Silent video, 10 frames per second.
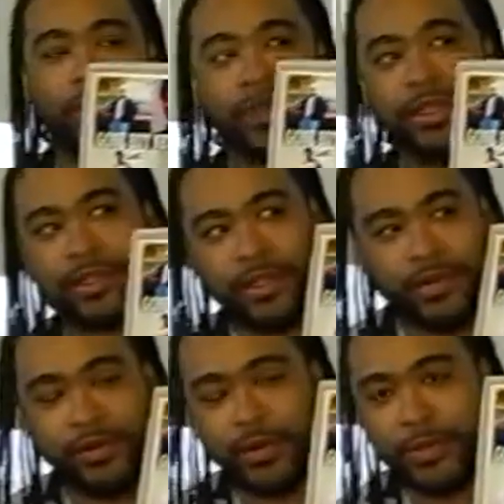with us. You
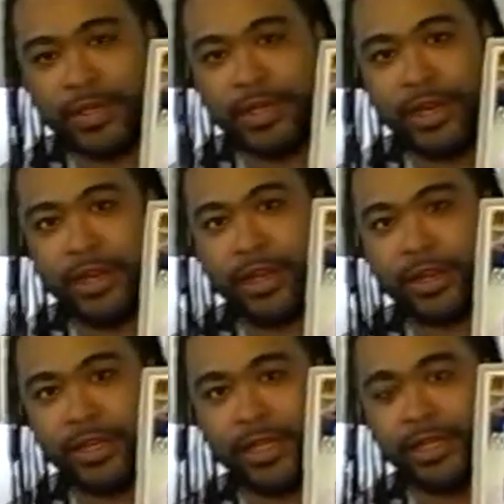know him as
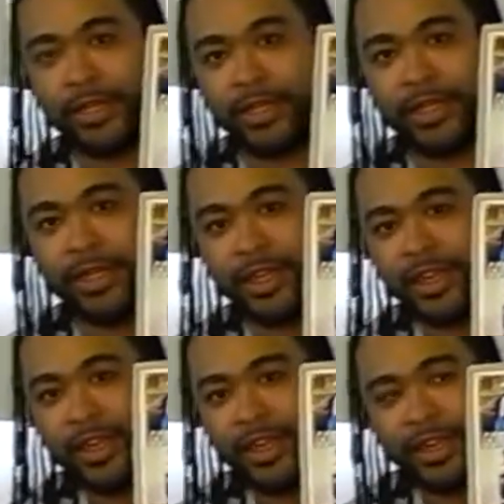Derek DC,
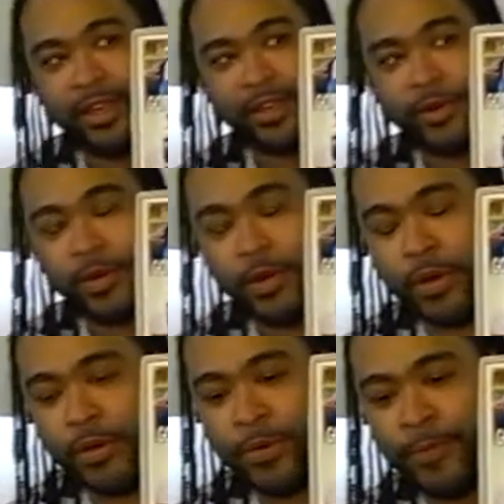you
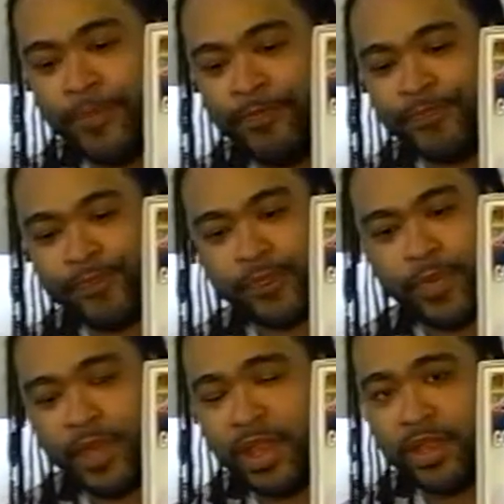know.
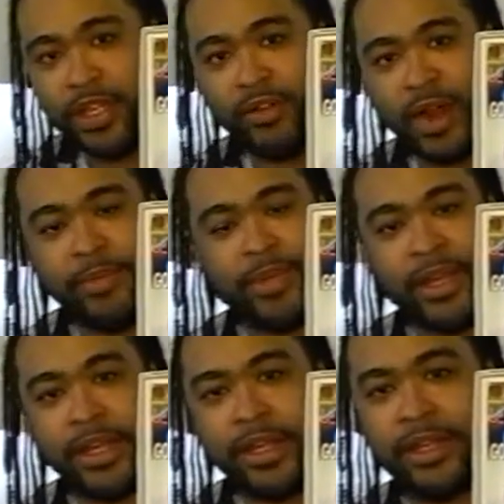Great
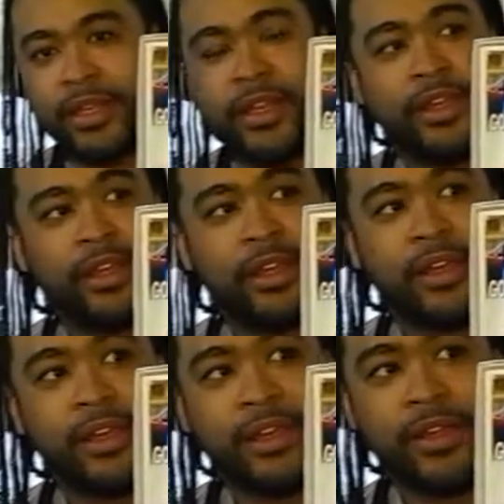man,
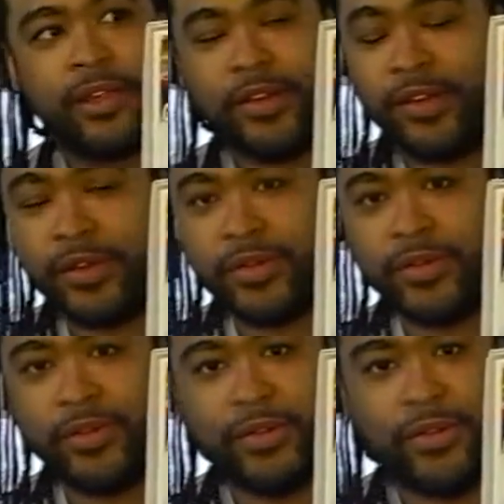you
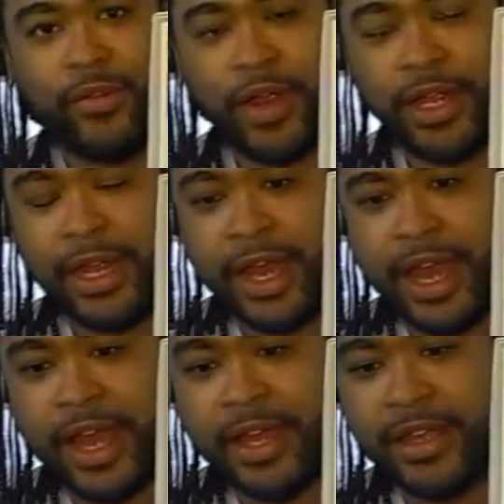know, great
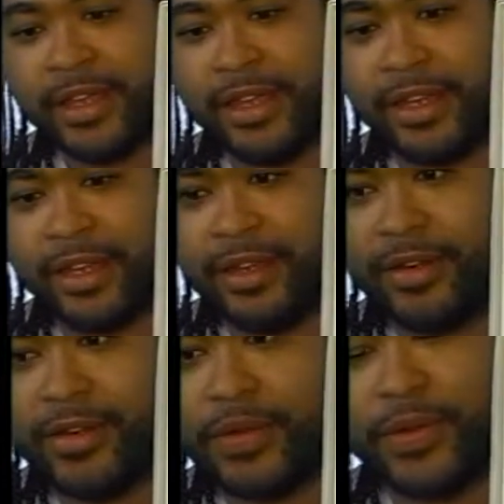guy,
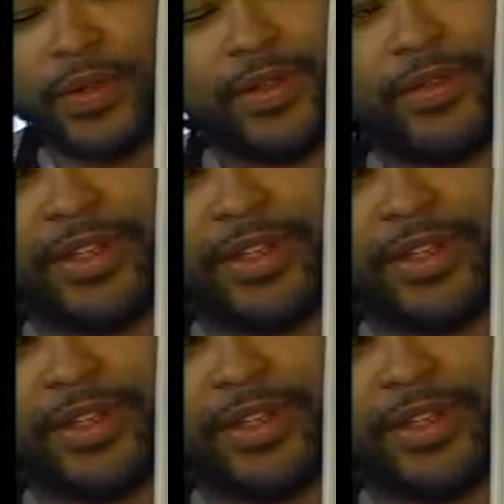you know, he was